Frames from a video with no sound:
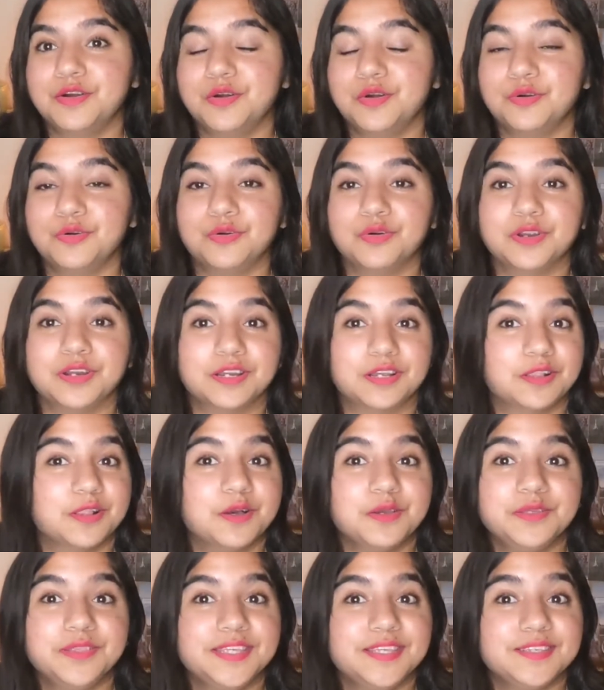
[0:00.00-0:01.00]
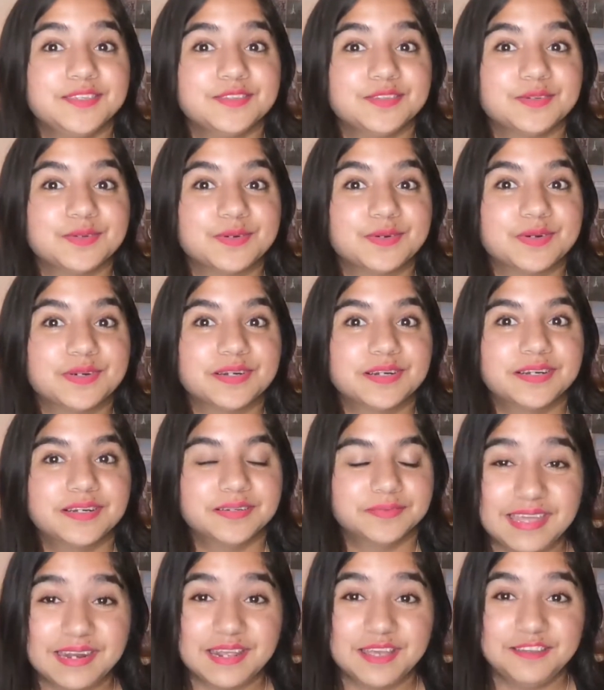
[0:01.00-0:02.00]
or a clothing store.
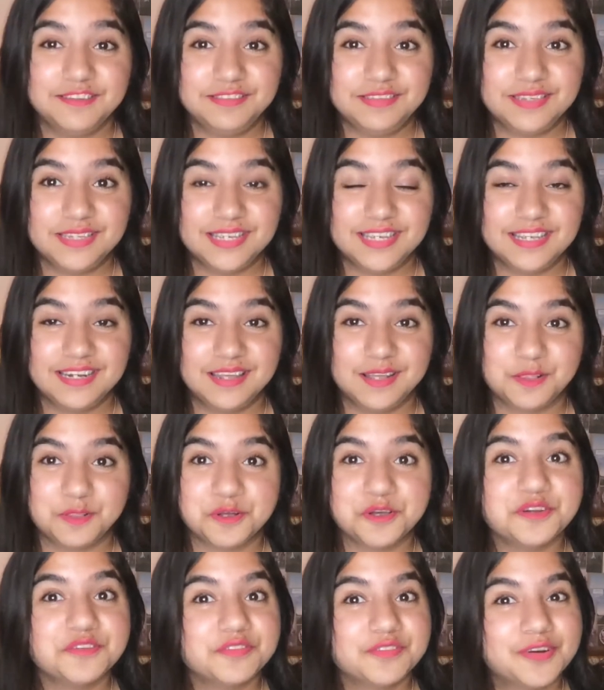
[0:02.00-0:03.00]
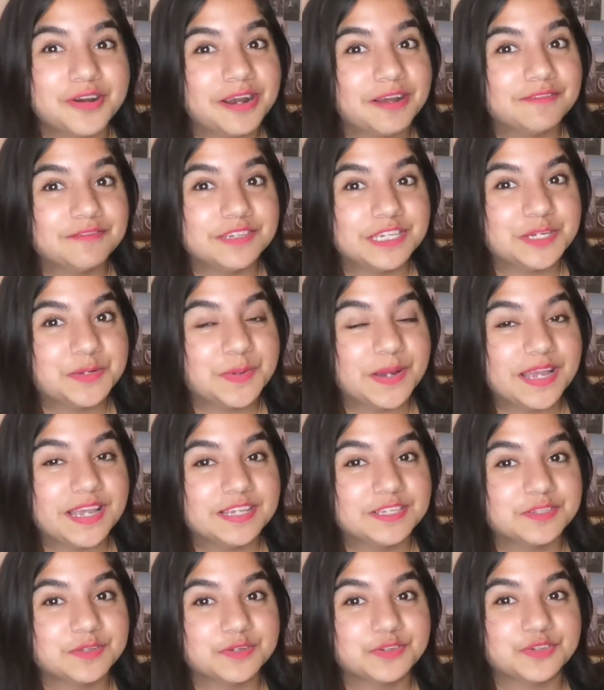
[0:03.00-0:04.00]
And I've seen a lot of crafty
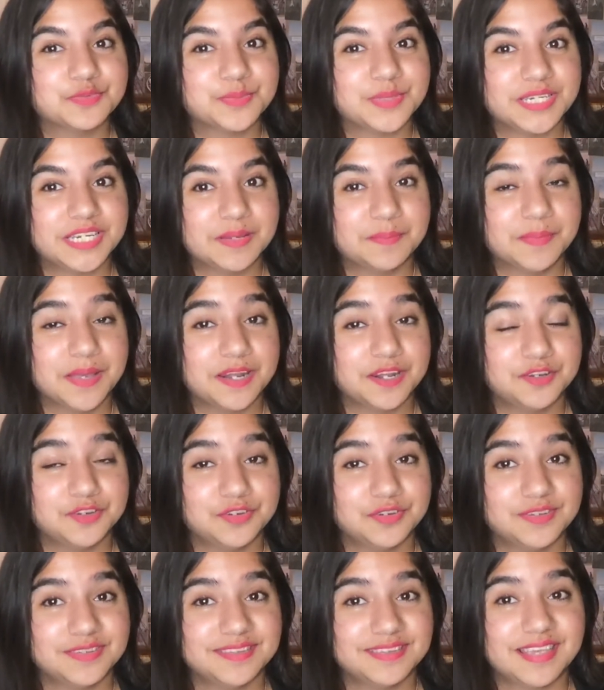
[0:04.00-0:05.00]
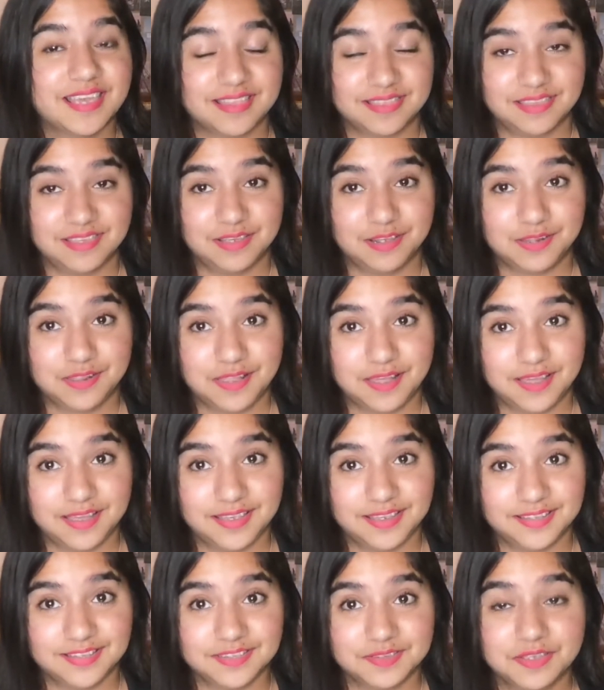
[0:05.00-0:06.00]
ways social media managers get their
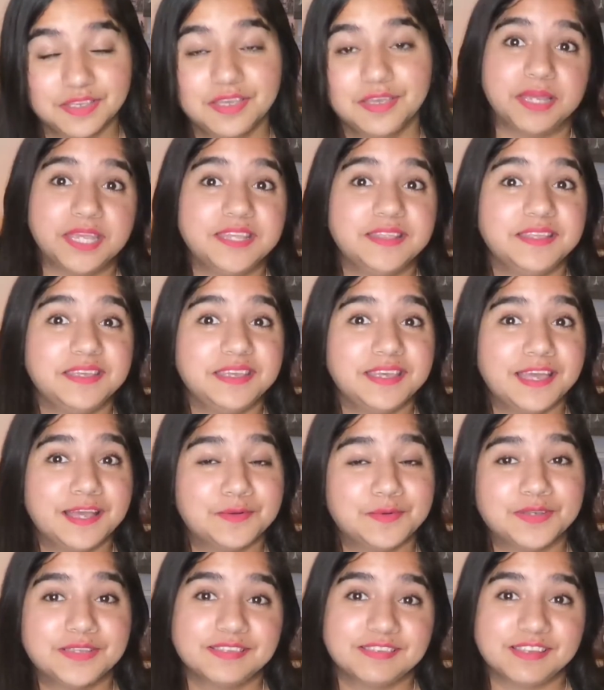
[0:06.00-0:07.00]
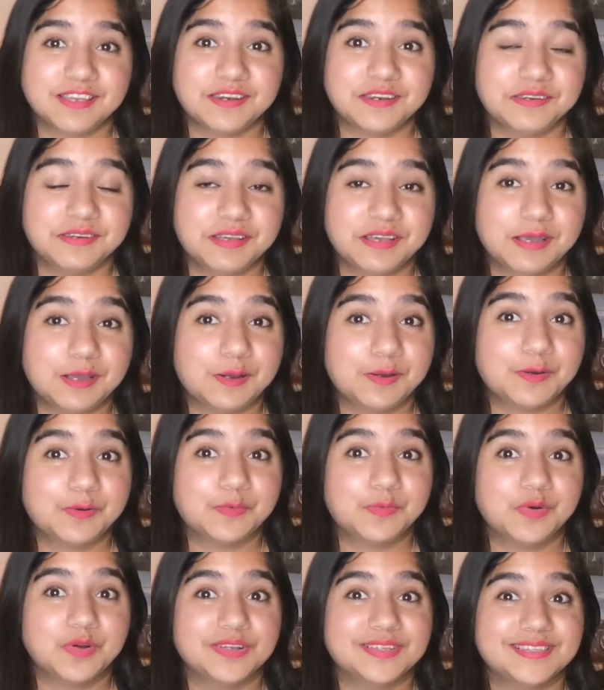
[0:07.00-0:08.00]
clients. Mainly how I started out
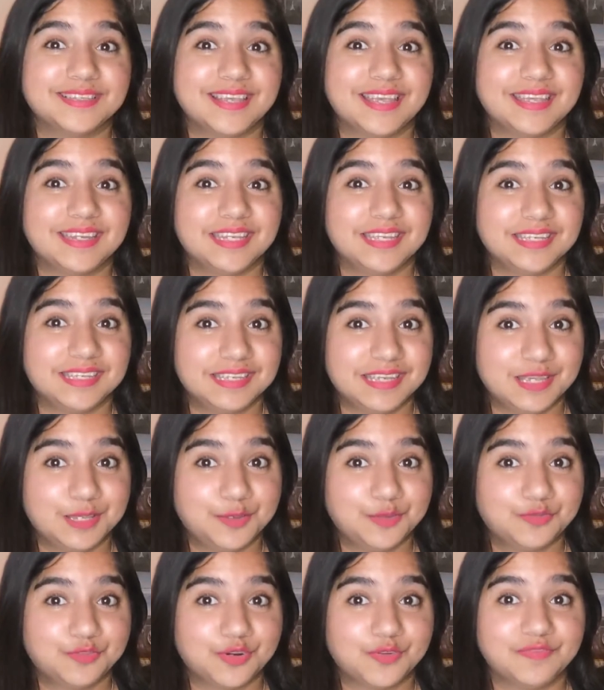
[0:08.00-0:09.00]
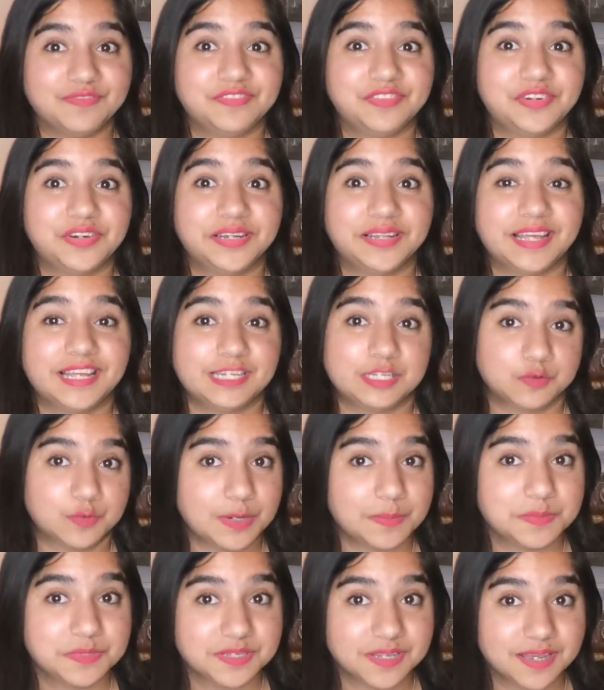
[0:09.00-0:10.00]
was gaining gigs from freelance
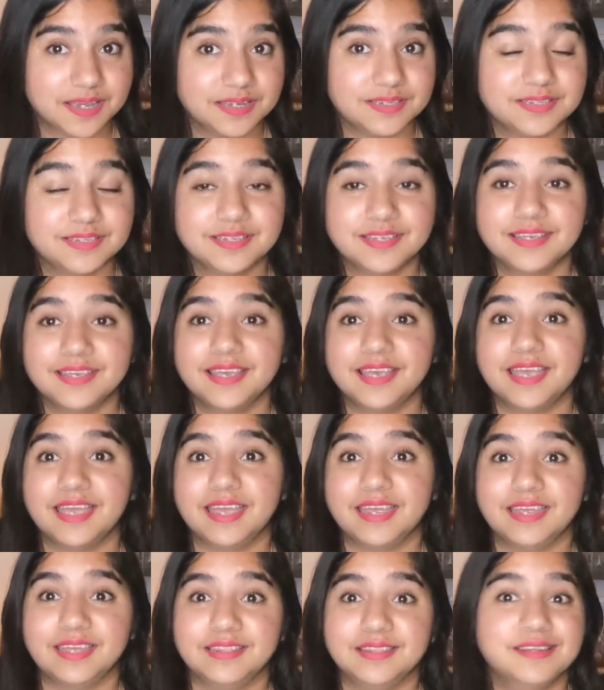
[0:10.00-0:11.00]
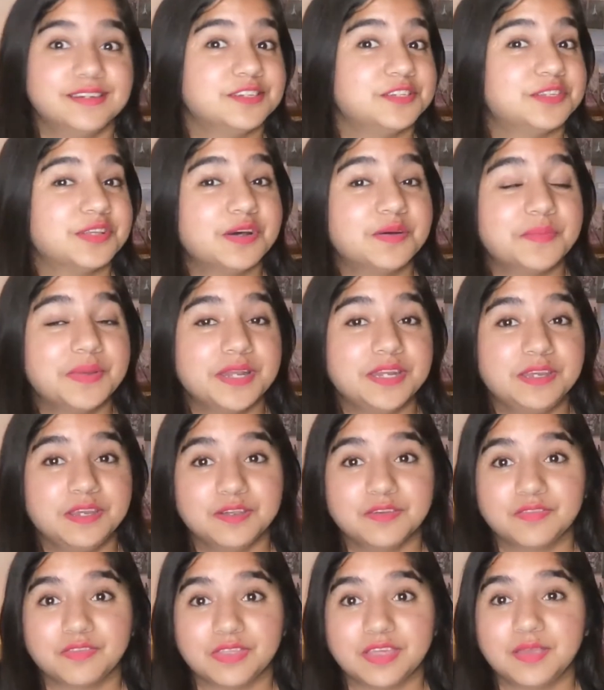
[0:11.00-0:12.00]
websites, and there's so many
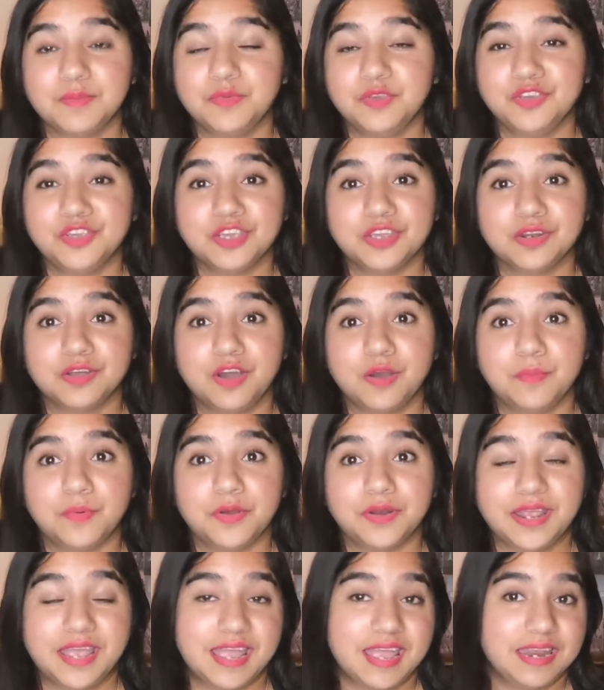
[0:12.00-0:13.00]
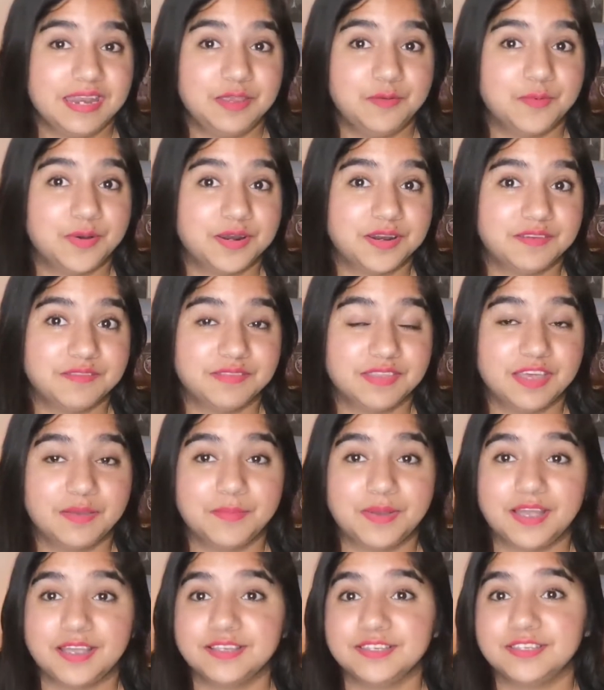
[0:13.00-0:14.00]
of them. You can hop on any one of them.
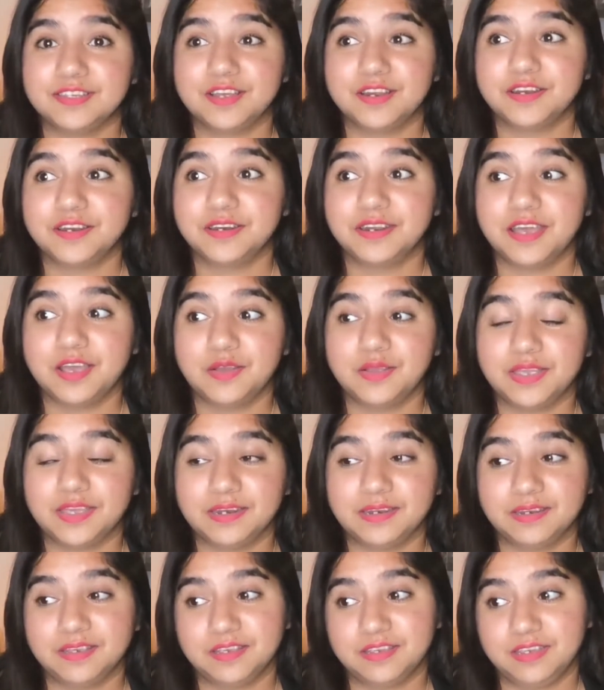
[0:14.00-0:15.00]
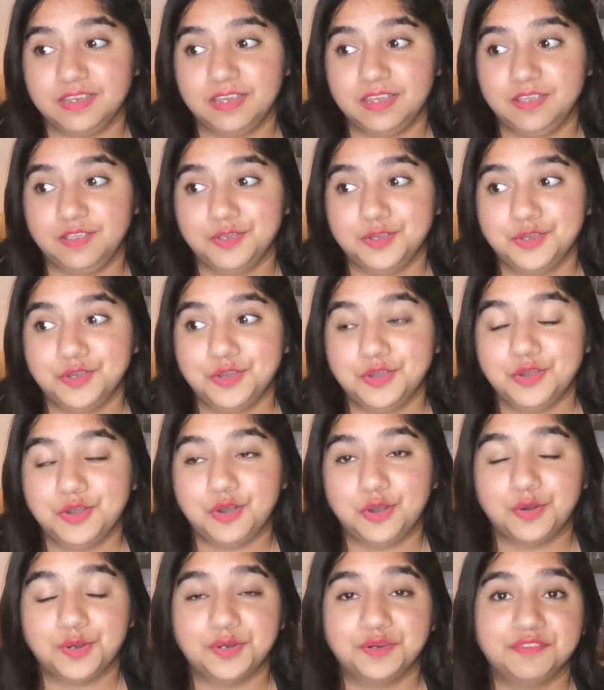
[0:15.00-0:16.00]
I started out getting a gig
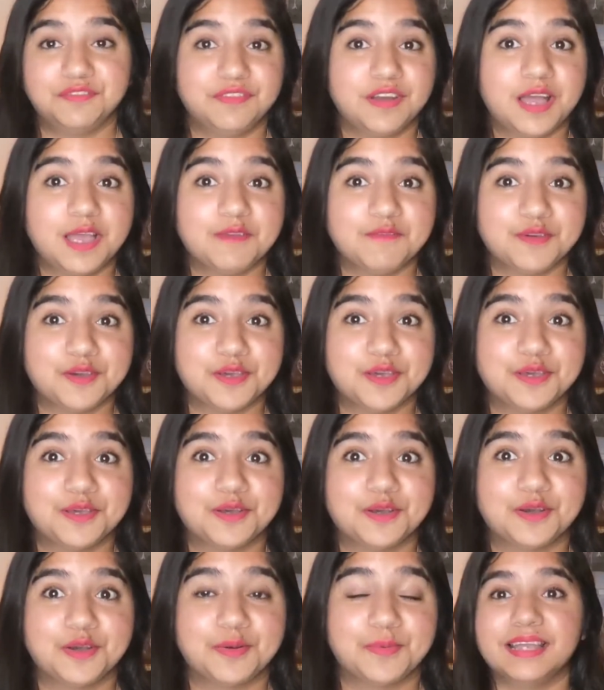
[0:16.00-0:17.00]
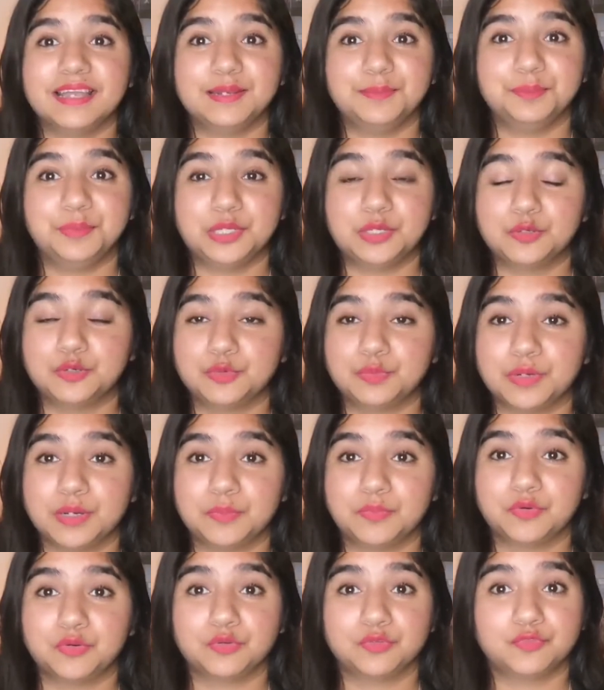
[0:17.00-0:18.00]
on Fiverr and built my
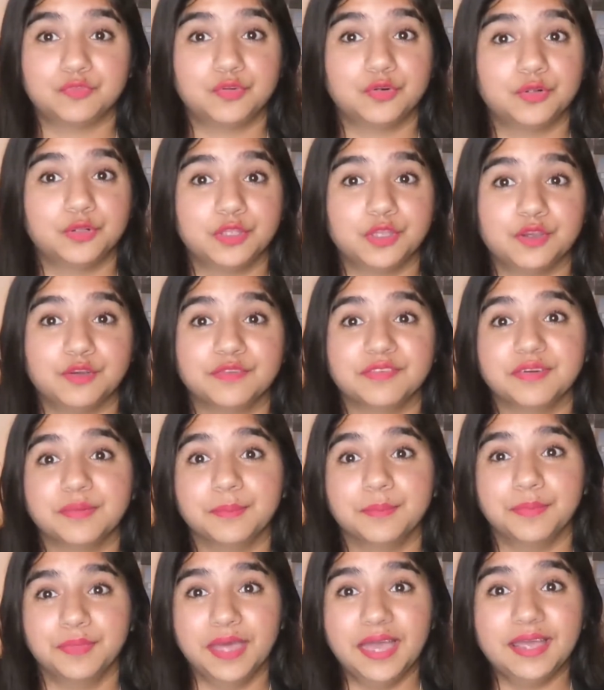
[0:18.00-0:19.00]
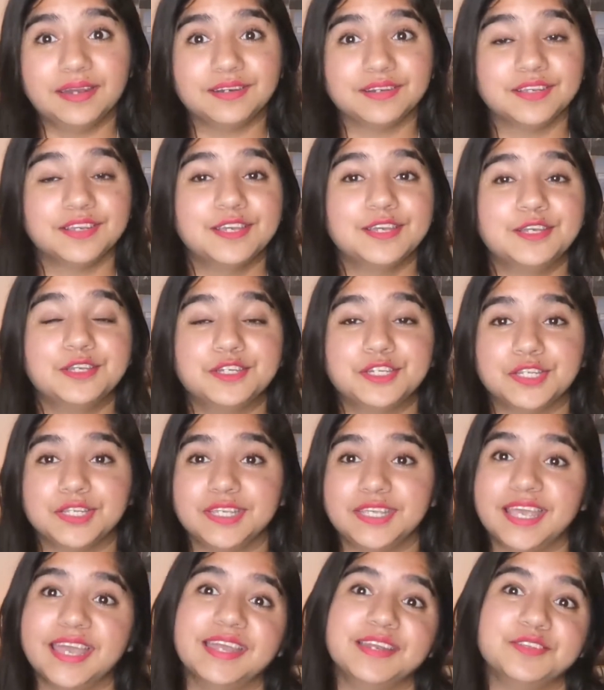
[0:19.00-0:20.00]
portfolio from that to
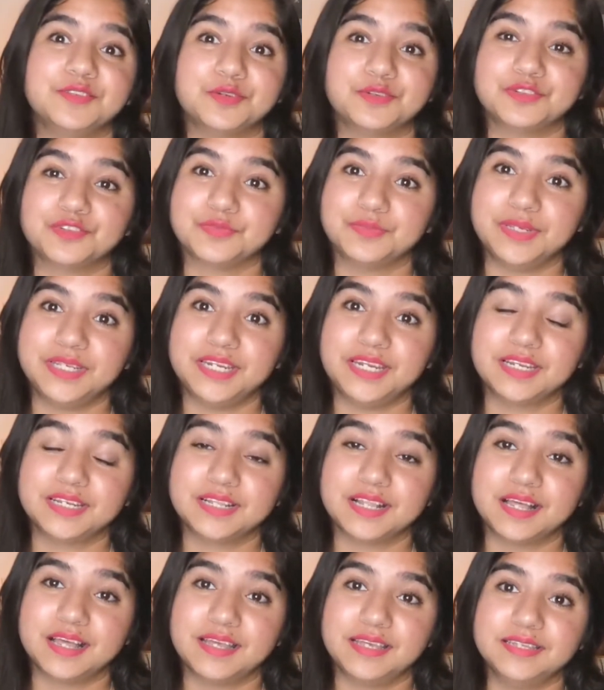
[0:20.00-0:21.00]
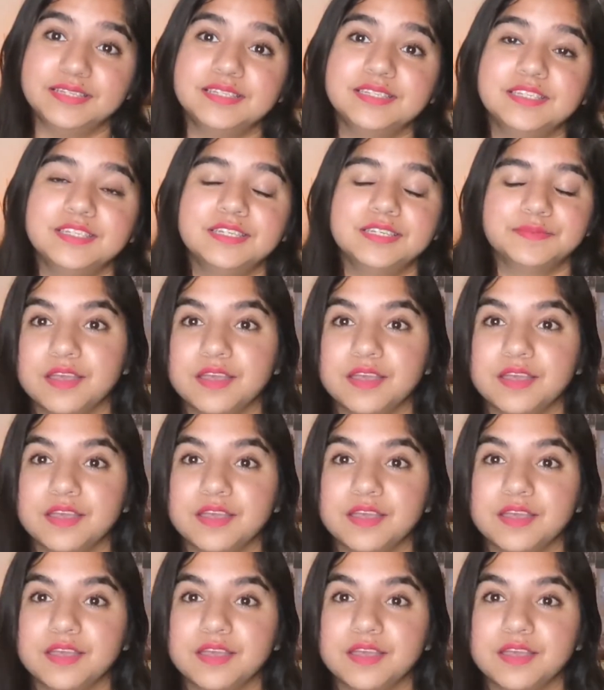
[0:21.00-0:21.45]
get social media clients.